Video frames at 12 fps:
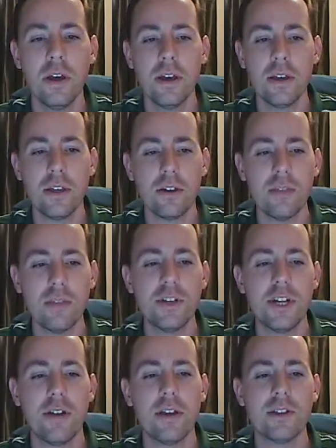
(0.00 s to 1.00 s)

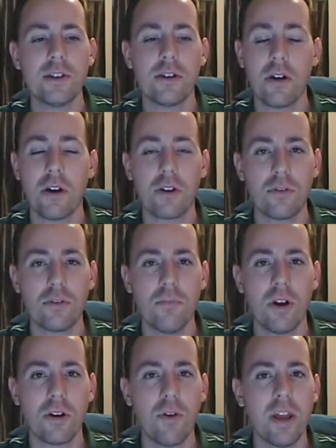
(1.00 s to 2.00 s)
libertarians are
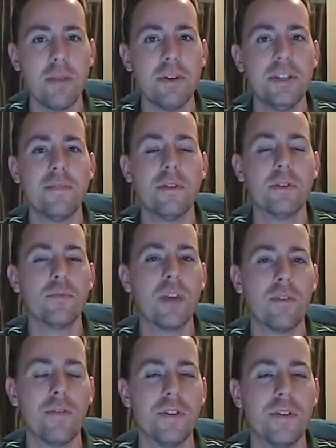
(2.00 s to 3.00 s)
quite a bit different, and we have
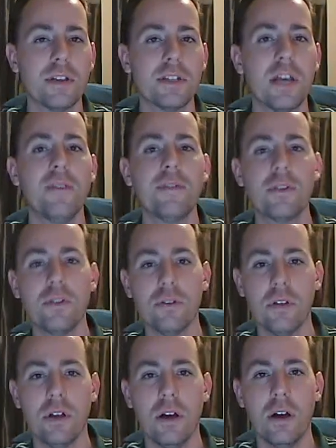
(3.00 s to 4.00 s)
a
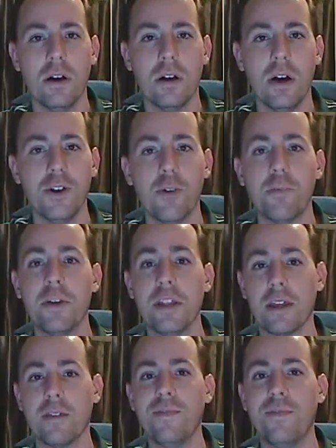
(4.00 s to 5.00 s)
philosophical
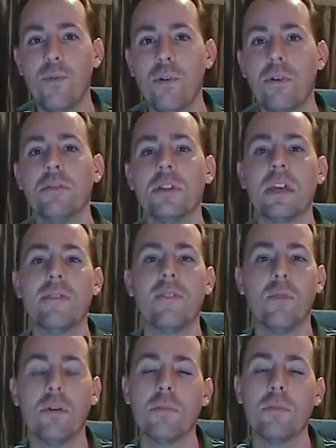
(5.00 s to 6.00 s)
underpinning for believing
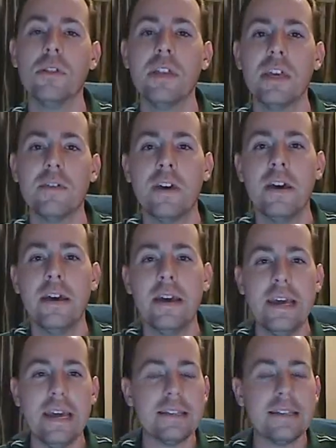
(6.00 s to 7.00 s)
what we believe.
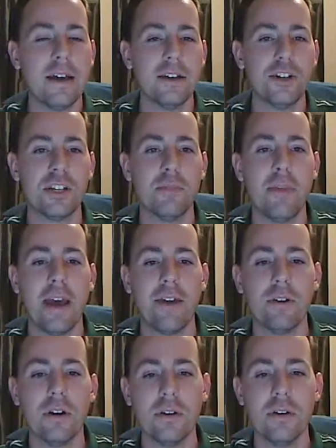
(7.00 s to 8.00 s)
It's not just a matter
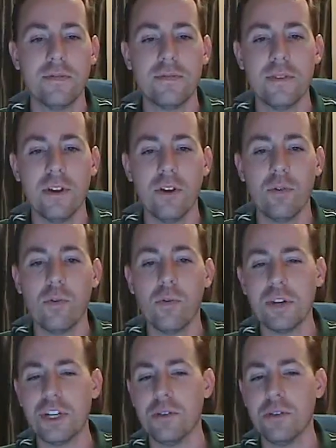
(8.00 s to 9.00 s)
of we
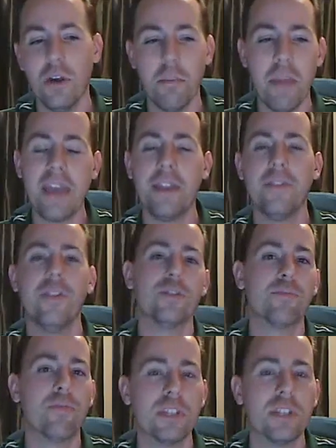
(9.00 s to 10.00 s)
should abandon those
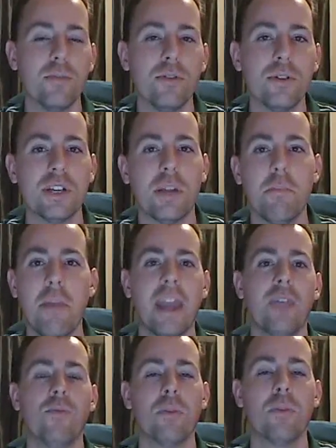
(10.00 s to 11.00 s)
principles and
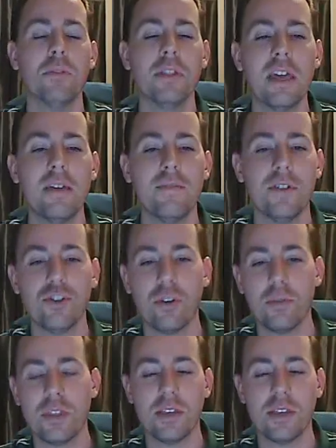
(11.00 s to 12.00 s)
abandon what we believe and join
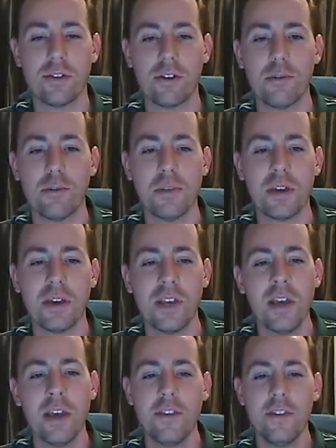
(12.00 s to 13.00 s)
with these other groups, because
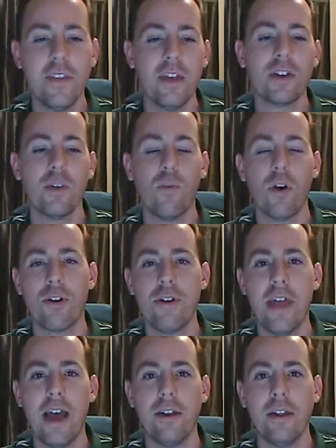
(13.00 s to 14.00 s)
then they all get watered
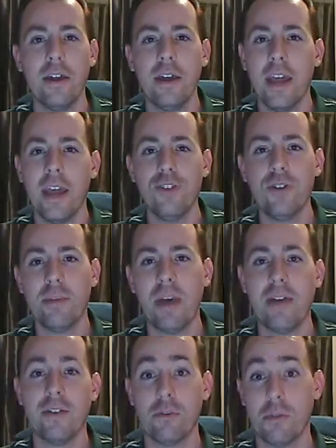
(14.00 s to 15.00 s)
down and you end up
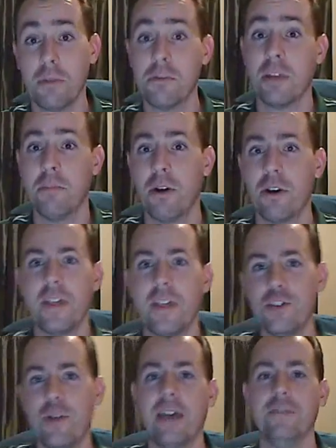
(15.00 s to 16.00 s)
having the Republican Party that
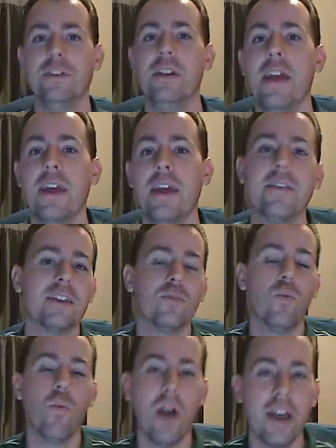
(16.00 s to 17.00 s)
you have today. That's
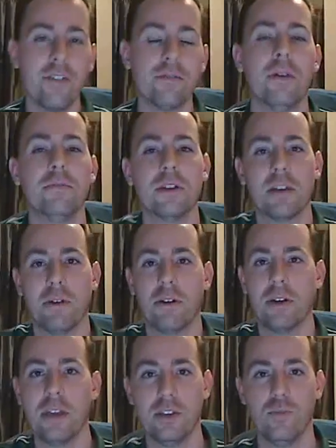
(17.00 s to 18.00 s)
why the Republican
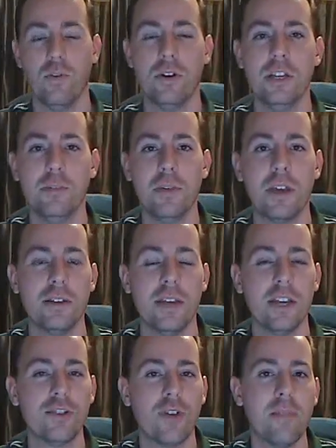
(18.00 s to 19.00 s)
Party is what it is, because
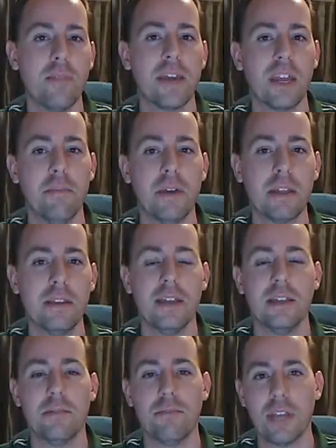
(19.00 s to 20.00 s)
they try to make it a big tent
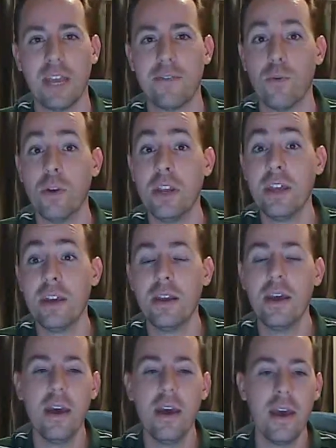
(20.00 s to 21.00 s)
and bring everyone in,
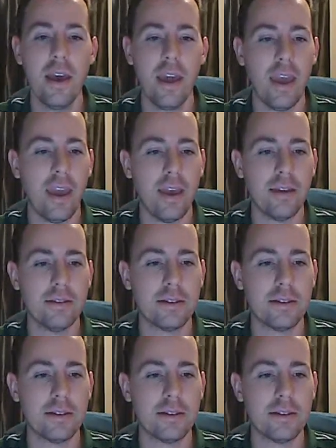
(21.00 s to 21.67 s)
and